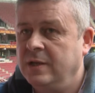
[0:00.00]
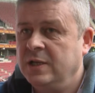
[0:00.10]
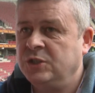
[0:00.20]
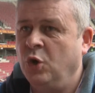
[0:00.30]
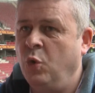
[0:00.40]

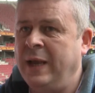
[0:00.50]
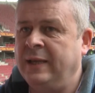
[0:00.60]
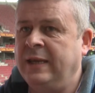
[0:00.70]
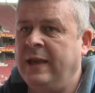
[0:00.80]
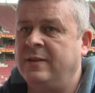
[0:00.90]
So we had
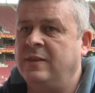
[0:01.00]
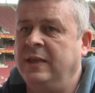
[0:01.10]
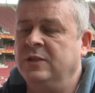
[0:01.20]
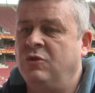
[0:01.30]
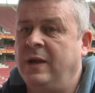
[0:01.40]
to get
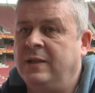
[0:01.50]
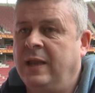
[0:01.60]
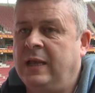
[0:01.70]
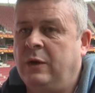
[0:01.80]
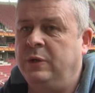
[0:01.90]
things right,
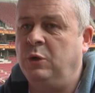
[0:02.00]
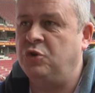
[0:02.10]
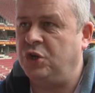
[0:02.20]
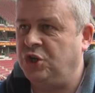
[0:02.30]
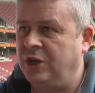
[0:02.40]
like our
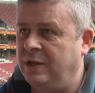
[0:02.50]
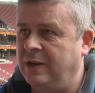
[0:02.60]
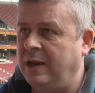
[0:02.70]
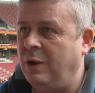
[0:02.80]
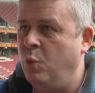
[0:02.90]
nutrition
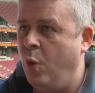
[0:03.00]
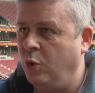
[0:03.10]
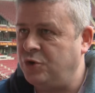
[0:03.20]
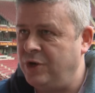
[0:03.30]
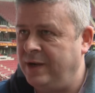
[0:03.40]
and like our
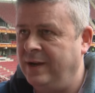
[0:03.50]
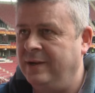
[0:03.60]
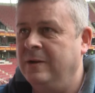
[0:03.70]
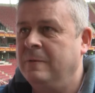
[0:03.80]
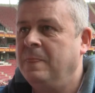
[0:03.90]
watering
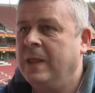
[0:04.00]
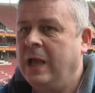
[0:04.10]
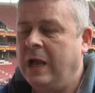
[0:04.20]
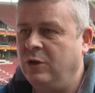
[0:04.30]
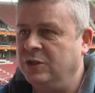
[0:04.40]
and
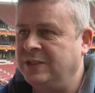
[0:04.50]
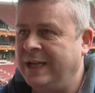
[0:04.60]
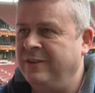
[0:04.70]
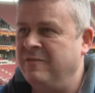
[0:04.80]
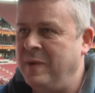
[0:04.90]
a good
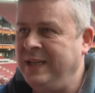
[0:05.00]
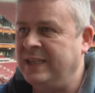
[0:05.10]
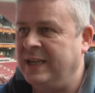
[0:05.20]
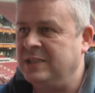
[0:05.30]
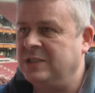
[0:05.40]
standard of
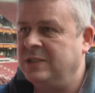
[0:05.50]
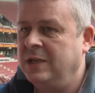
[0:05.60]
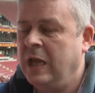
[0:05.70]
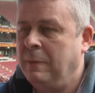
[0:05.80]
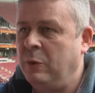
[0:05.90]
maintenance.
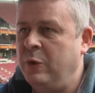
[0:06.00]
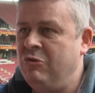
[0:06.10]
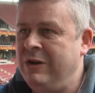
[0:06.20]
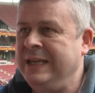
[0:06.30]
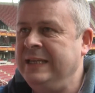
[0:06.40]
But we
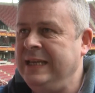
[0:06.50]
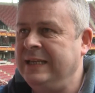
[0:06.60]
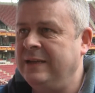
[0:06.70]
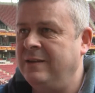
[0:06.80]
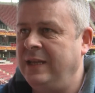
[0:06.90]
really
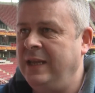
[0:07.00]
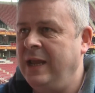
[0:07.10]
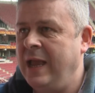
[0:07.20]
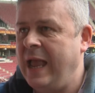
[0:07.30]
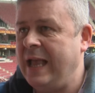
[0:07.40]
needed the
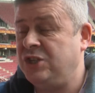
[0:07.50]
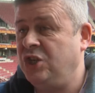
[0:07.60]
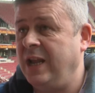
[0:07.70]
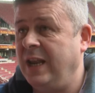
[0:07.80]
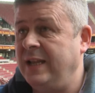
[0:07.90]

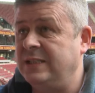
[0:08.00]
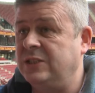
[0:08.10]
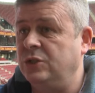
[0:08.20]
SGL lights